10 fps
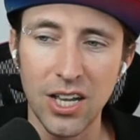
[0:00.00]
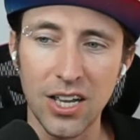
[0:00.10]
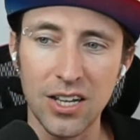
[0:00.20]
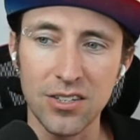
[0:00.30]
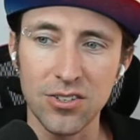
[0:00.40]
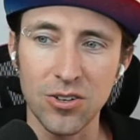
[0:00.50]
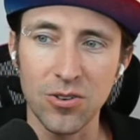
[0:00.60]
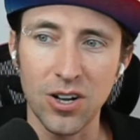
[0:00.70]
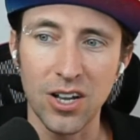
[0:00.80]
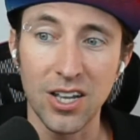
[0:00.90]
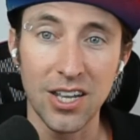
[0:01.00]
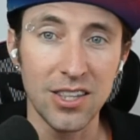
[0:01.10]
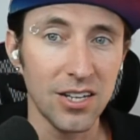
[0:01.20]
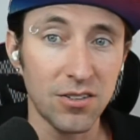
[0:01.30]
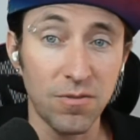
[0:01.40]
And so
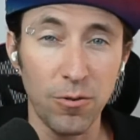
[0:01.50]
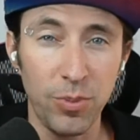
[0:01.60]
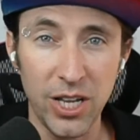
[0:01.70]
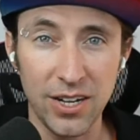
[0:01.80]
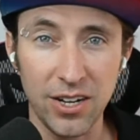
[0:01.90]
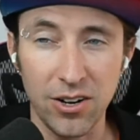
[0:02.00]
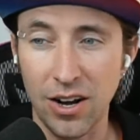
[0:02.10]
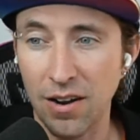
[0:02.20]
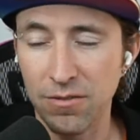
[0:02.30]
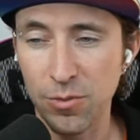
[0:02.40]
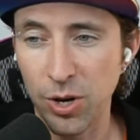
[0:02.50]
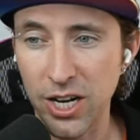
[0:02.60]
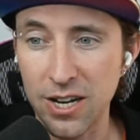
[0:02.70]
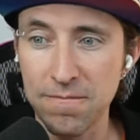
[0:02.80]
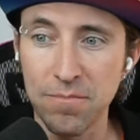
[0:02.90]
thanks for being here,
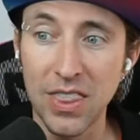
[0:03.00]
everybody.